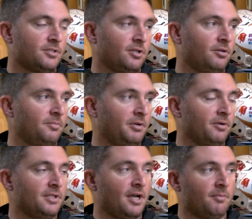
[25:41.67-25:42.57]
So, I mean, we were
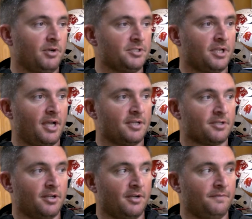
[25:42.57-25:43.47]
down a bunch of guys
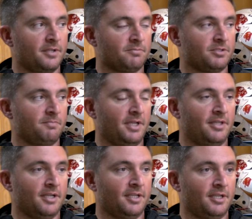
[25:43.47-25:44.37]
on offense, which made
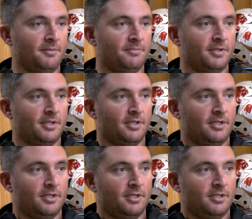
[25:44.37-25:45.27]
that game
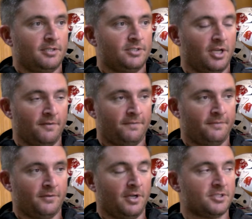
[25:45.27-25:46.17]
tough
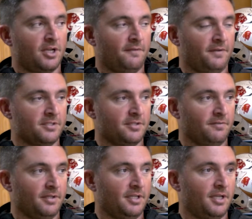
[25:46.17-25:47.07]
for us
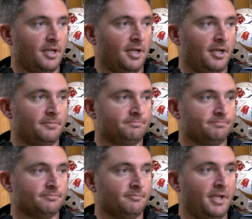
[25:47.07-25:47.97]
offensively.
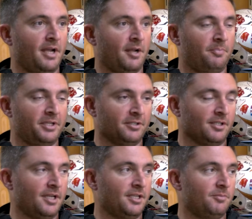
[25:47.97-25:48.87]
May not appear
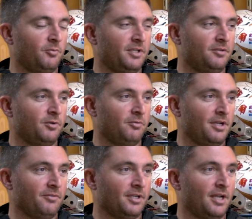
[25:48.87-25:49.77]
like it, but we
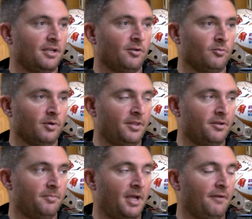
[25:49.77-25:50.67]
never got in a
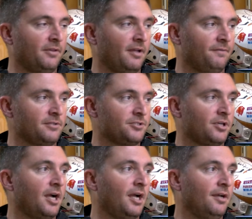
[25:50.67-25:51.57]
rhythm after that first
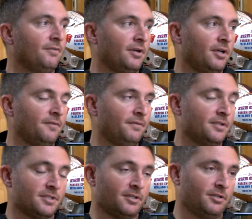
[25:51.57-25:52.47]
drive on
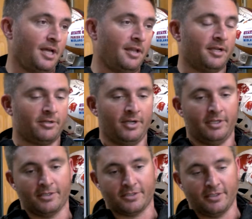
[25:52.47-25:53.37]
offense. Now, a lot of that credit
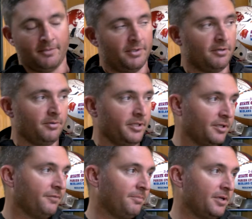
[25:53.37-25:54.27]
goes to them. They're a really
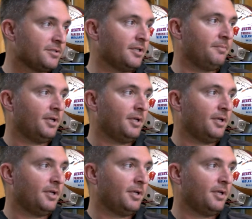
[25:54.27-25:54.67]
good football team.